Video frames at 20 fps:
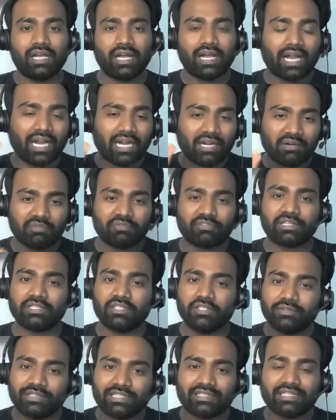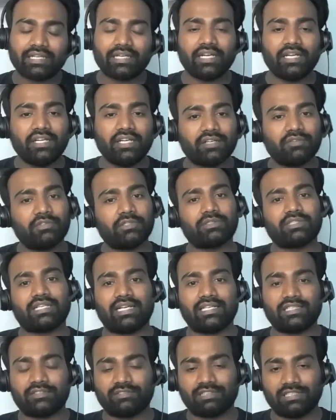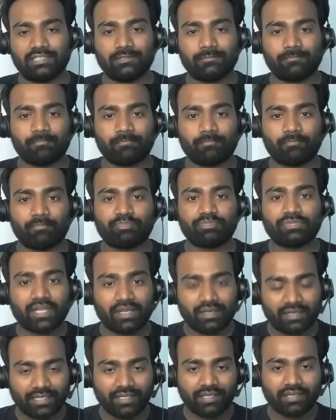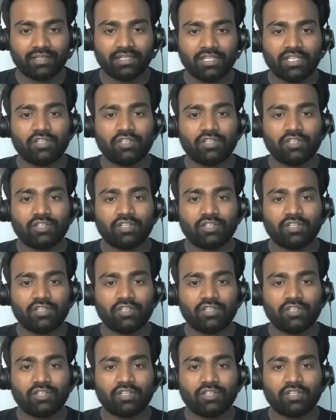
and for giving the interviews as well, right?